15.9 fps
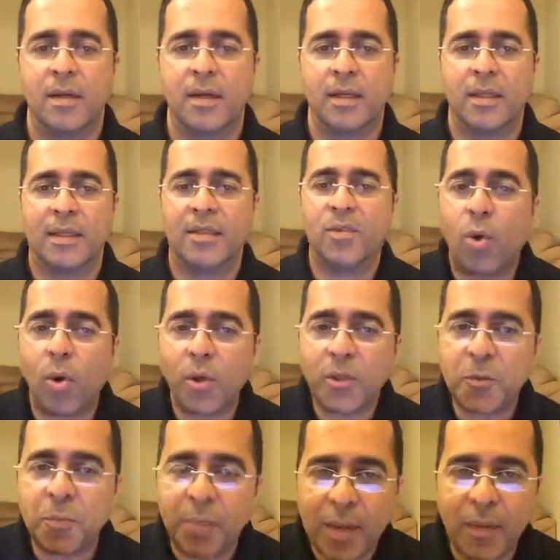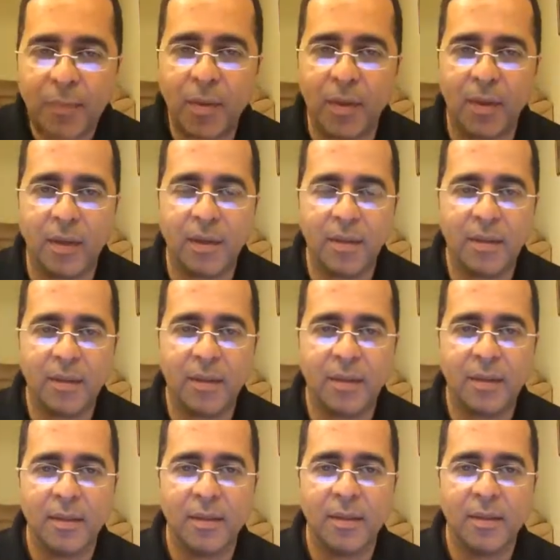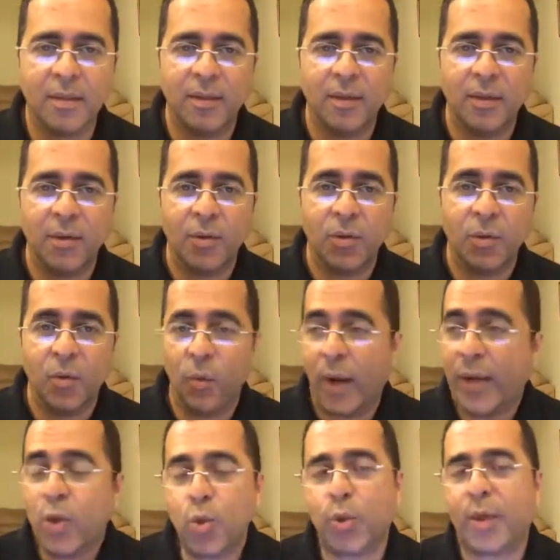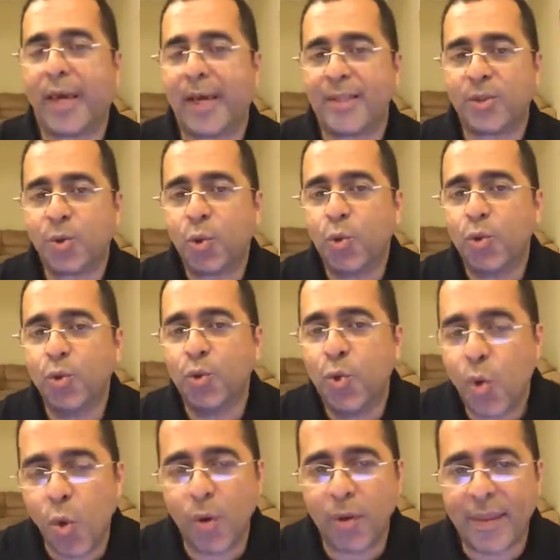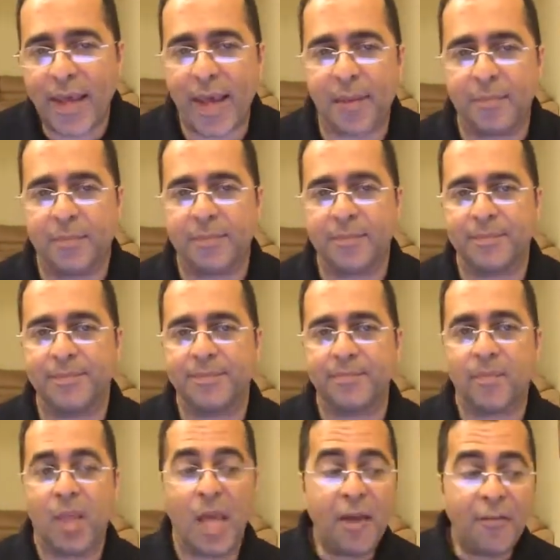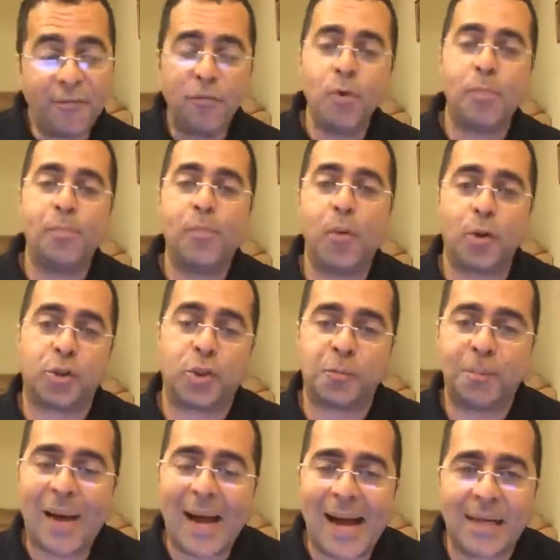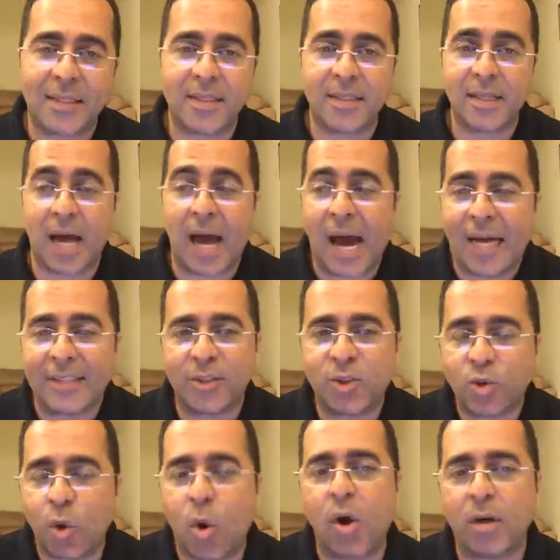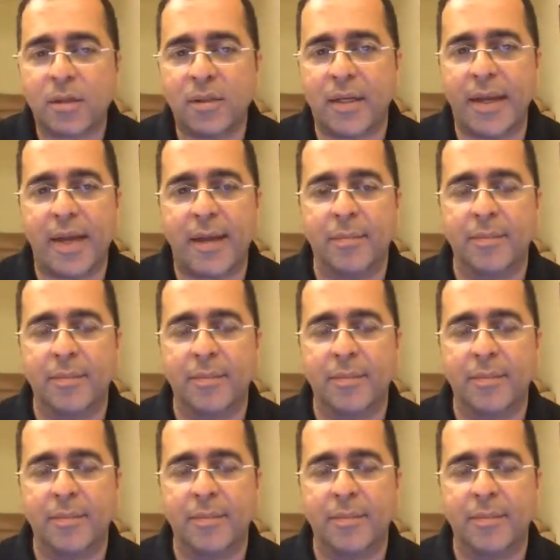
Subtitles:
Those people, when you get to know them, if you push past and talk to them,